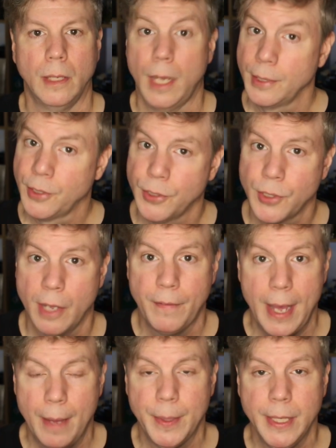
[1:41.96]
Lots of stuff
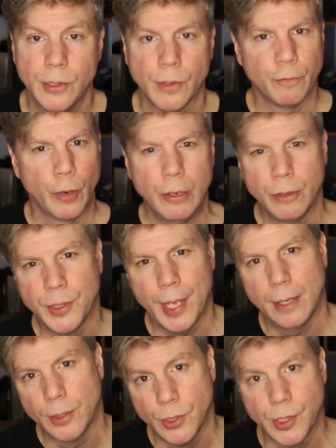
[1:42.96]
happening. Some fragrance
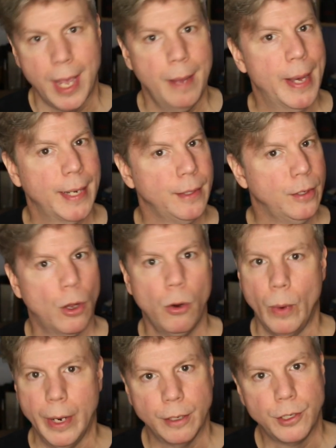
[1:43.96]
houses came out of
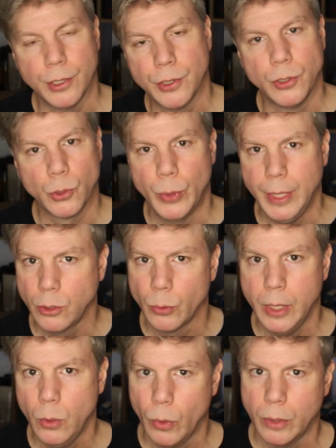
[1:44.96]
nowhere just as
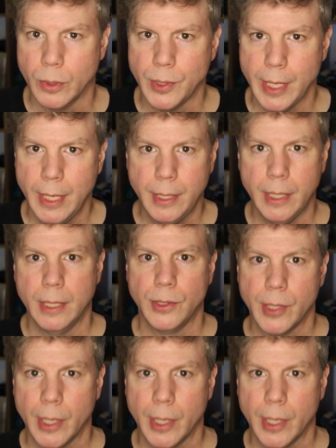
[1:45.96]
2021 was ending and